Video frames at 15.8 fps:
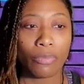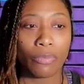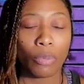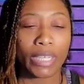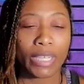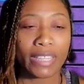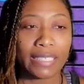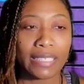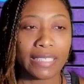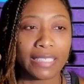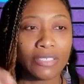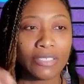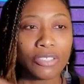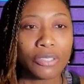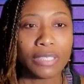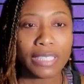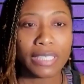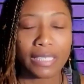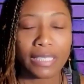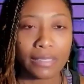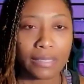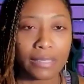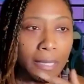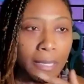What they did to
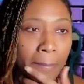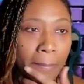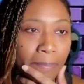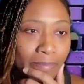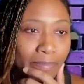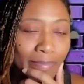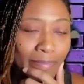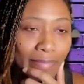these to